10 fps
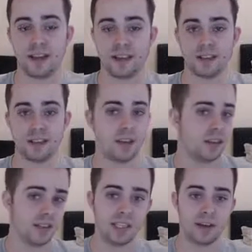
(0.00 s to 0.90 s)
and
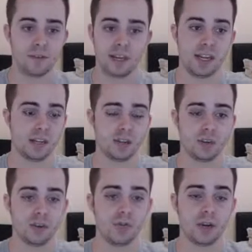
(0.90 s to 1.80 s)
there's nothing he can
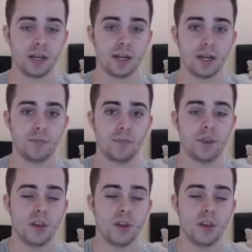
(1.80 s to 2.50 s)
do um,